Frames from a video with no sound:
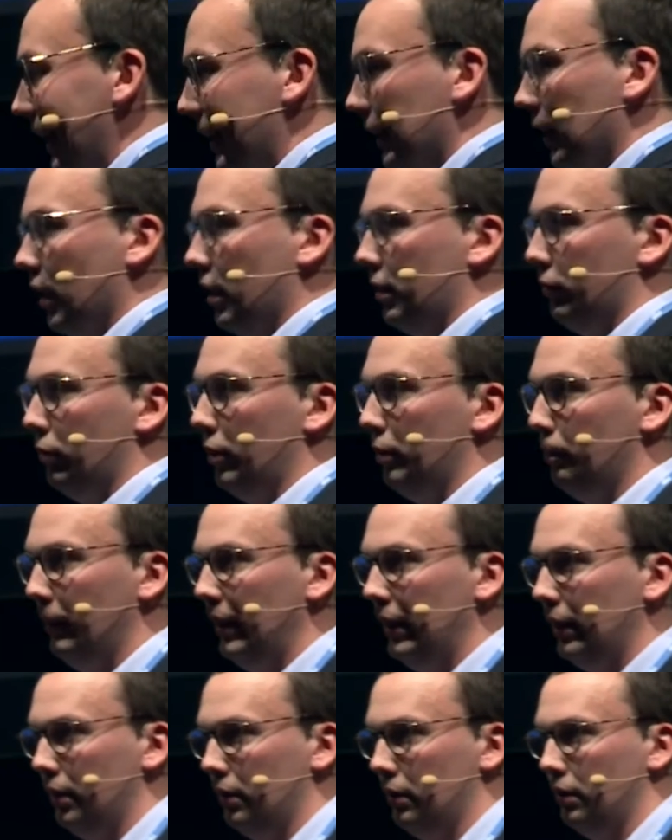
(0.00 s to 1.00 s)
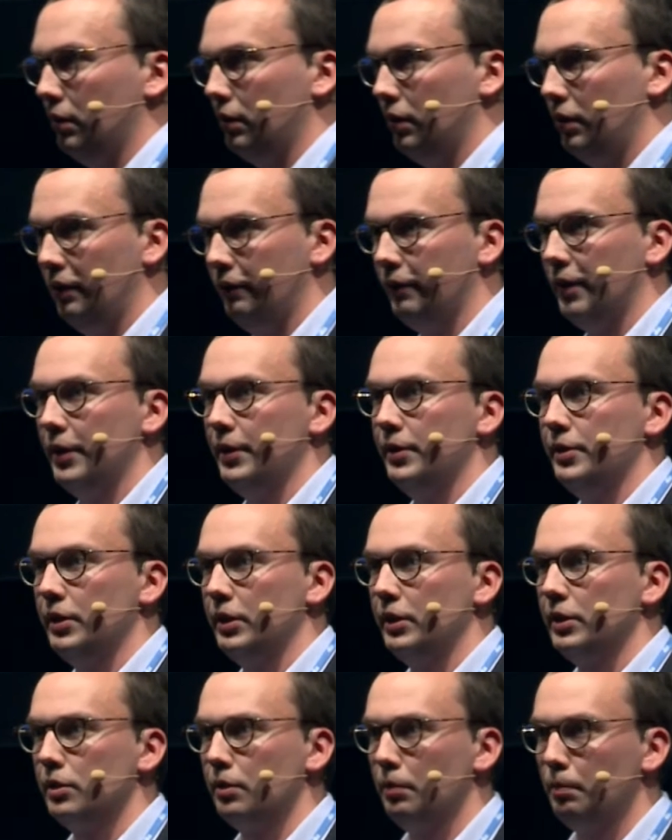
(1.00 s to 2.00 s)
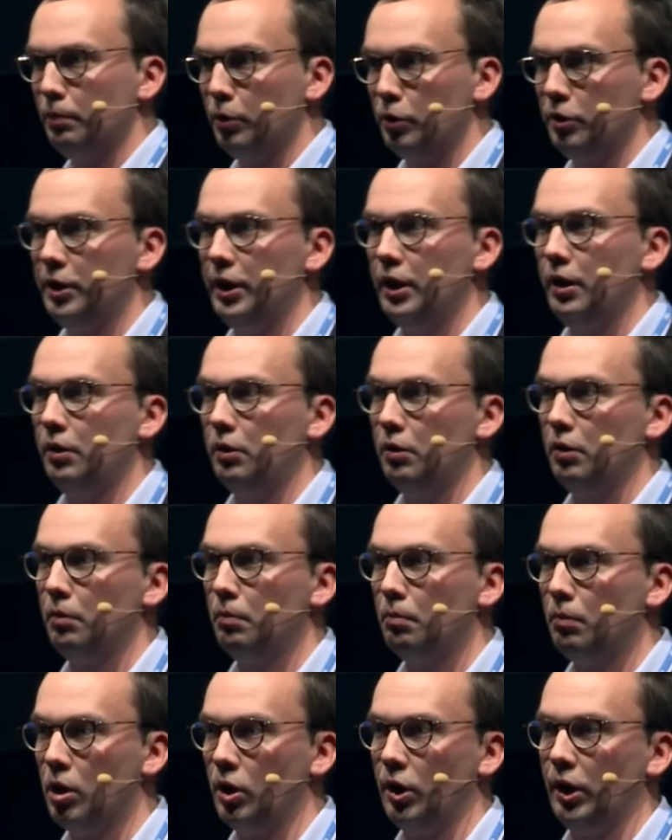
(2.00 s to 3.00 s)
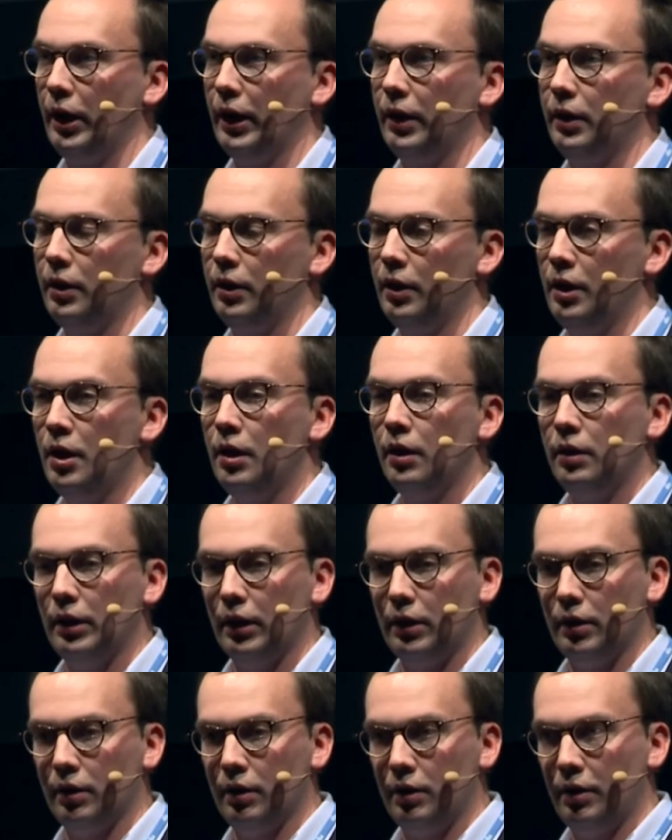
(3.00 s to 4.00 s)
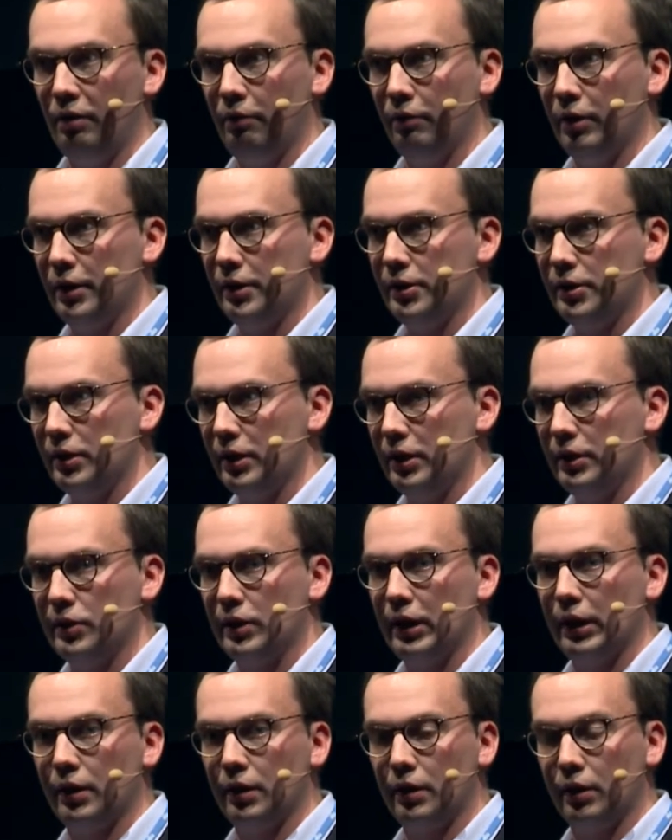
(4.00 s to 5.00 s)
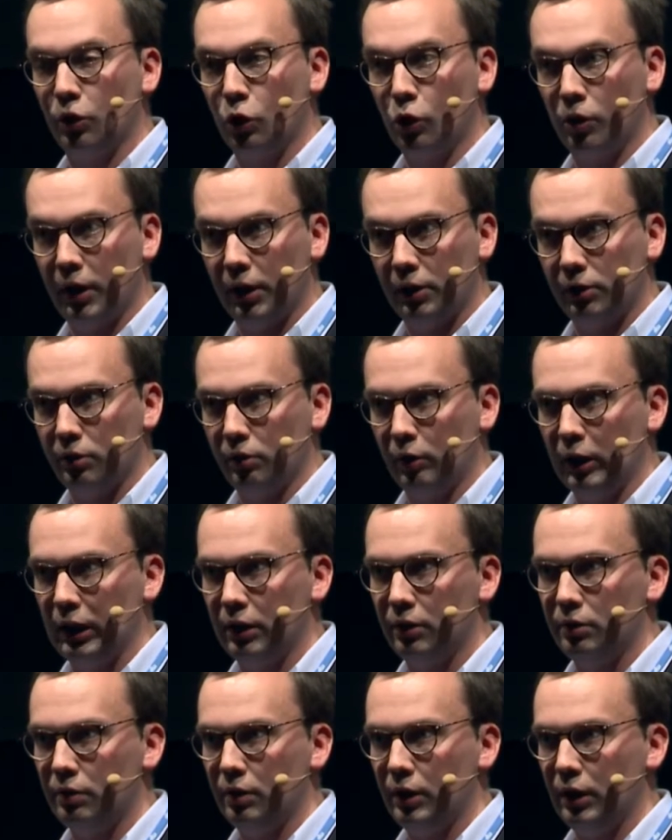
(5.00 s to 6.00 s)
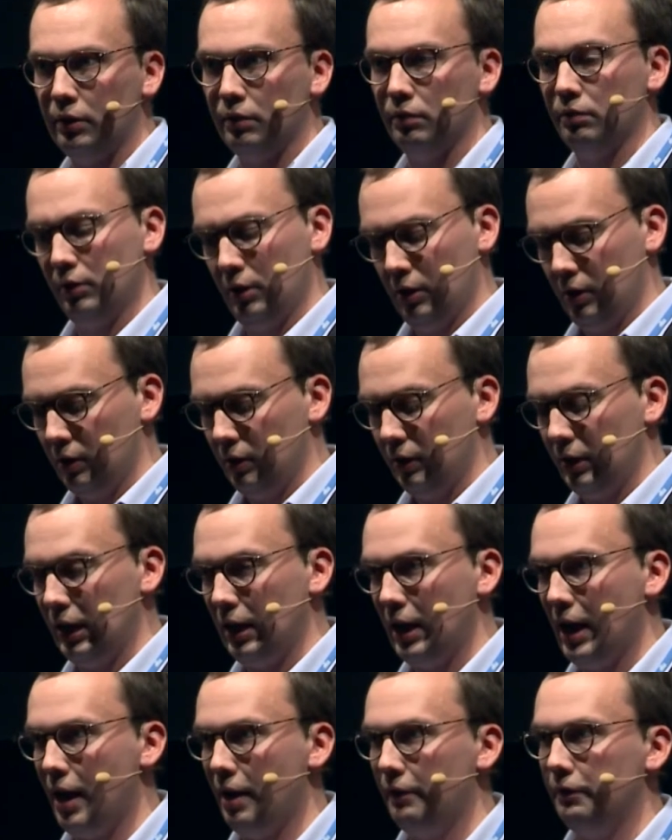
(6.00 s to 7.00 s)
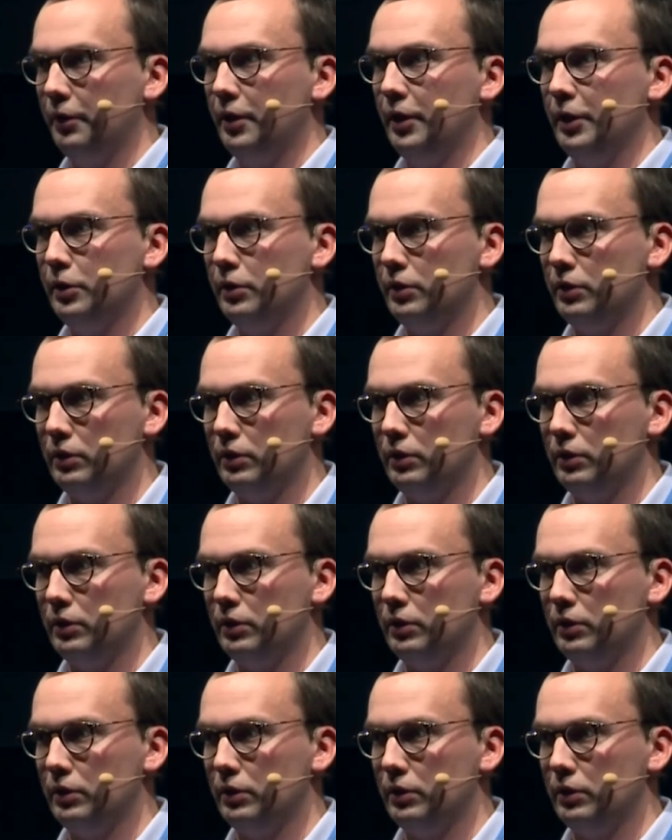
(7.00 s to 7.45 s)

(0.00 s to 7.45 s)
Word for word: a 800 million devices per year market that are devices that connect to the internet. They have